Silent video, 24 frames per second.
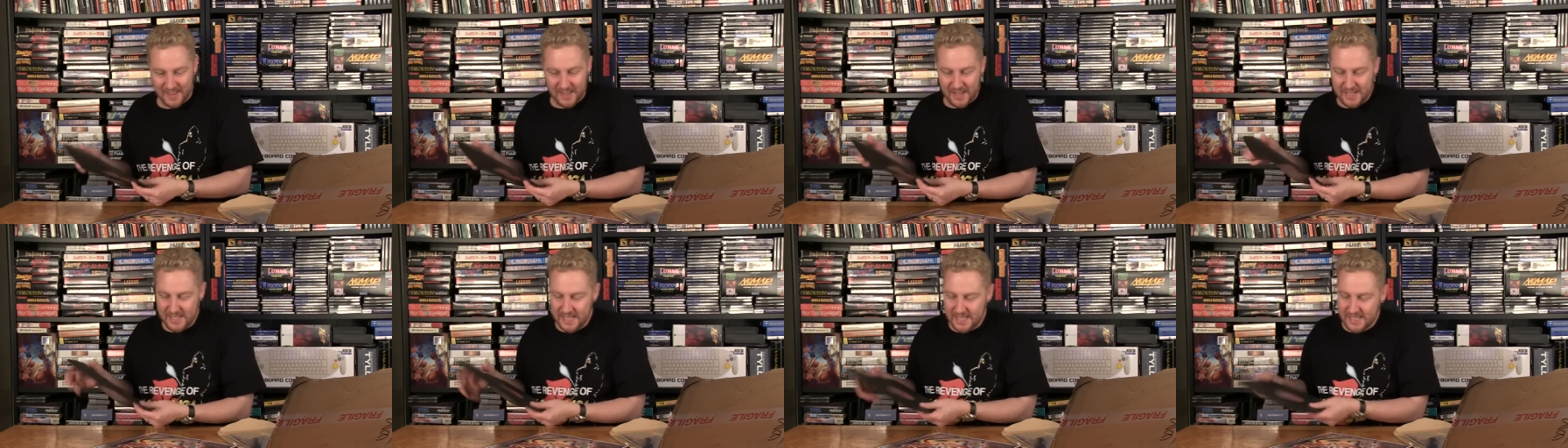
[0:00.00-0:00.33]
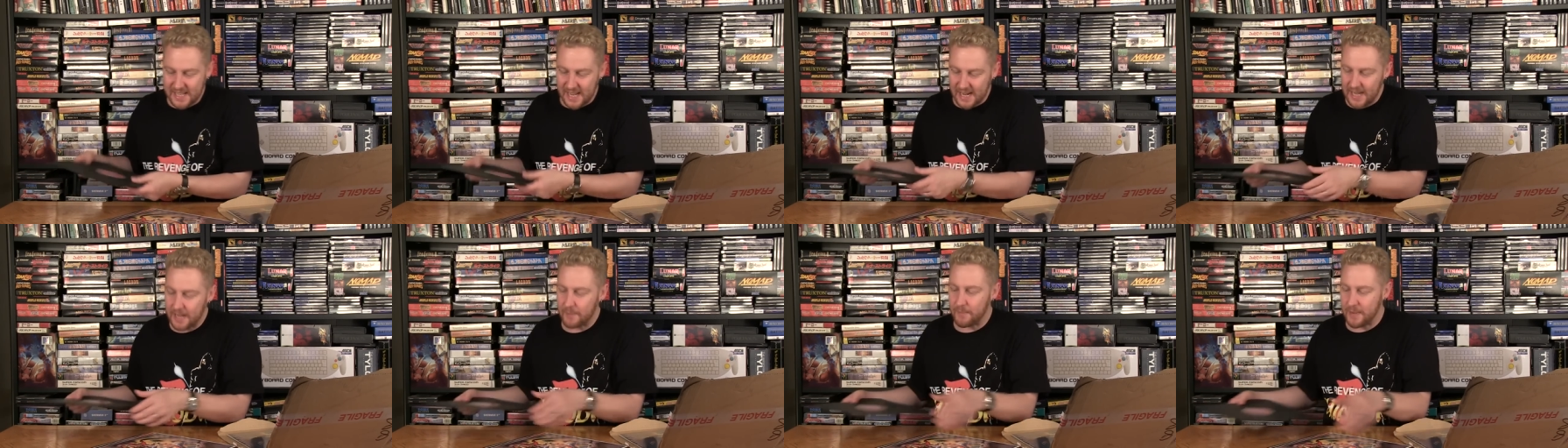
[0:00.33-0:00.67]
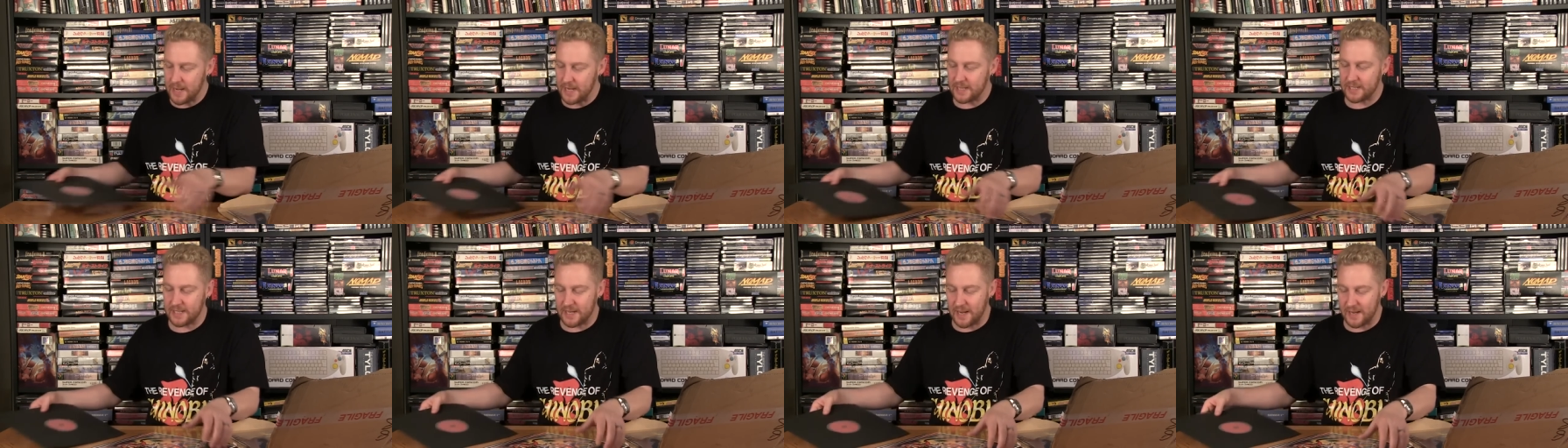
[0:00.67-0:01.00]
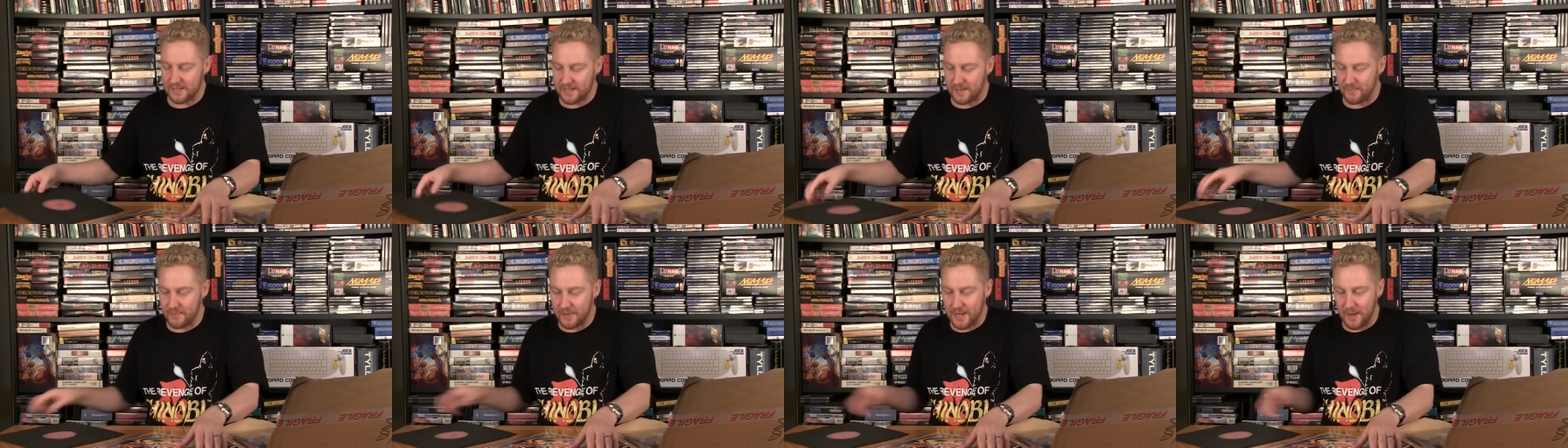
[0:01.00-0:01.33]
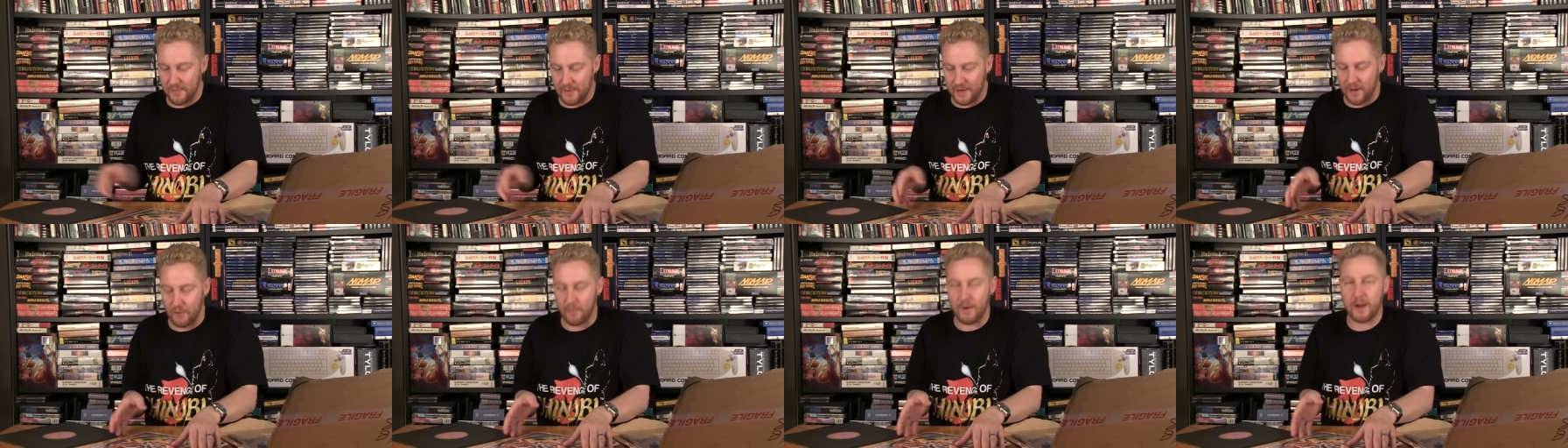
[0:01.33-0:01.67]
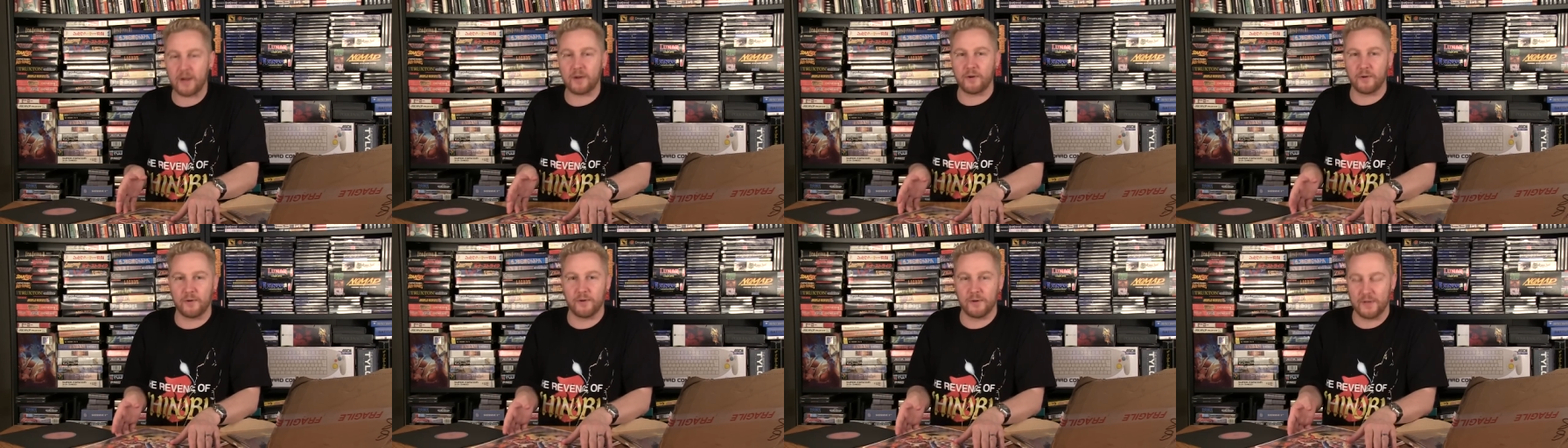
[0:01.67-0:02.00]
This is getting me into, becoming a
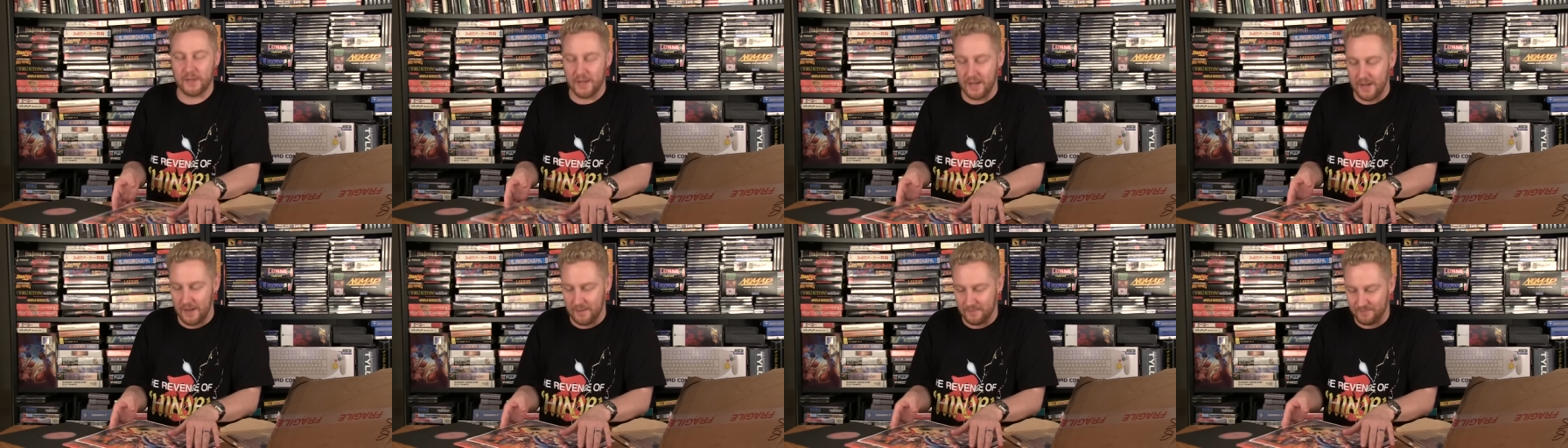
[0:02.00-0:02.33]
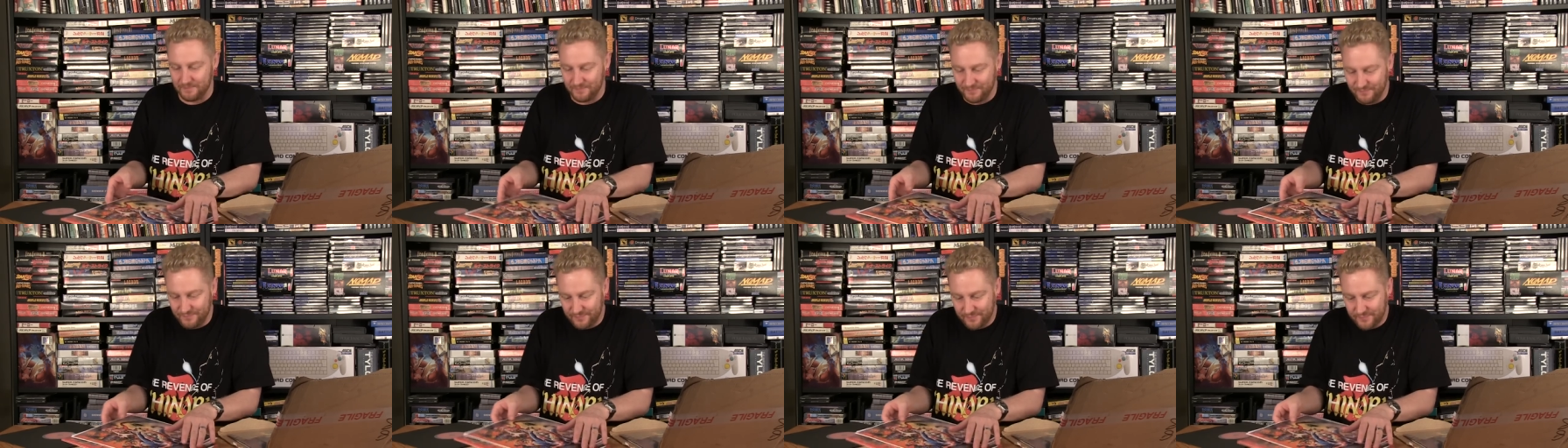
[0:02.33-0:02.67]
record um,